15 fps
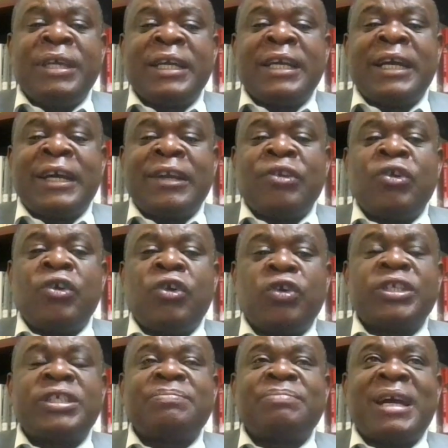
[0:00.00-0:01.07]
being no
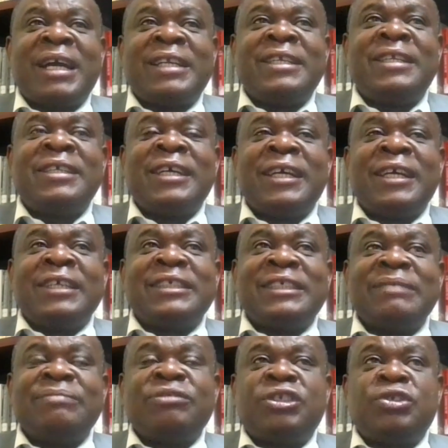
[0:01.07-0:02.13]
holds barred,
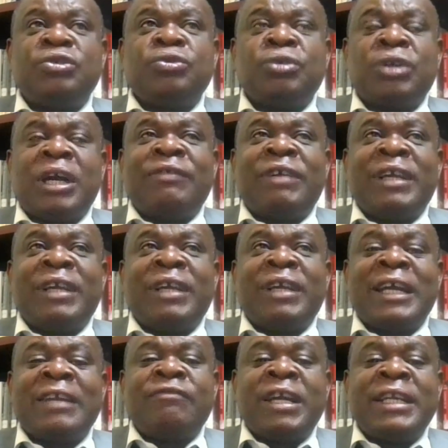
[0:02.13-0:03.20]
seemed to have
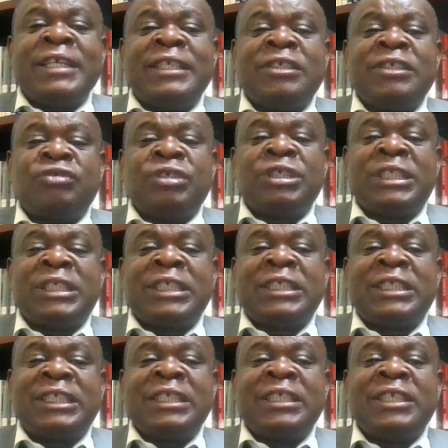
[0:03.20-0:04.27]
an advantage in
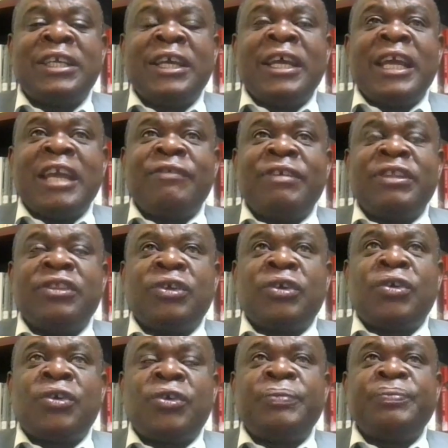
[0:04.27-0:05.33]
2016, even
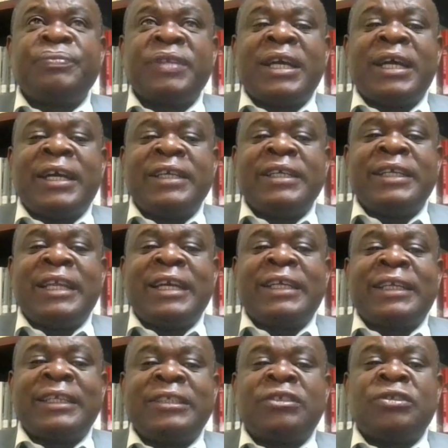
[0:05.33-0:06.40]
though
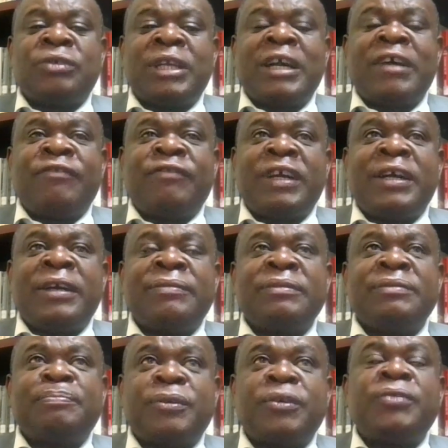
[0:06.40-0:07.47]
Hillary Clinton will have
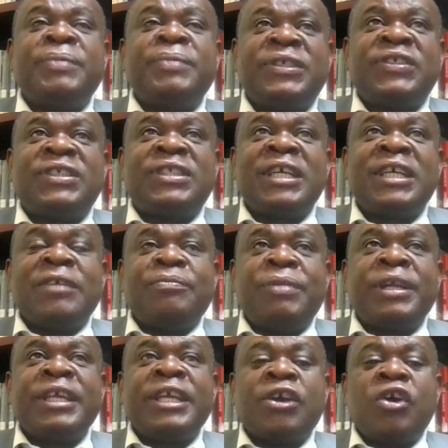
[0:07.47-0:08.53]
promised
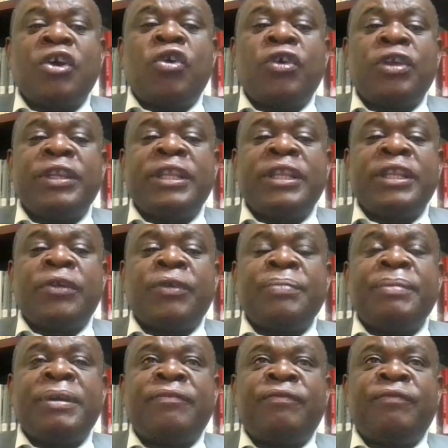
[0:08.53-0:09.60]
bringing on
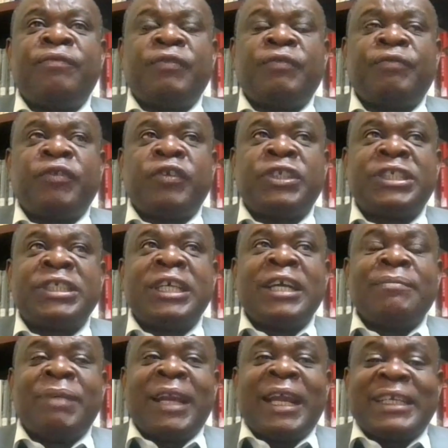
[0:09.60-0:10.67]
the women vote.
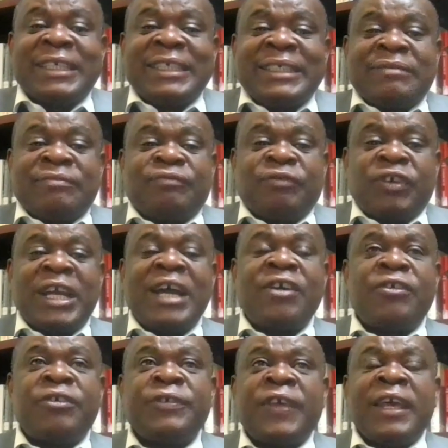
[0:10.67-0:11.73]
But at least for
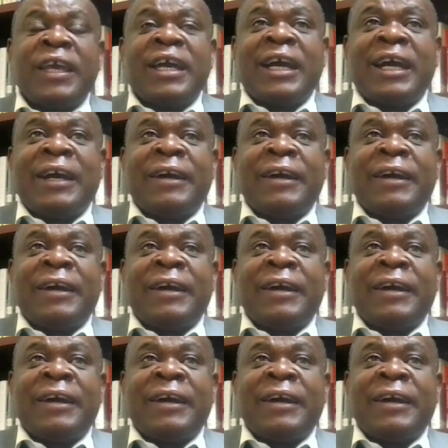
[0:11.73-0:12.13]
now,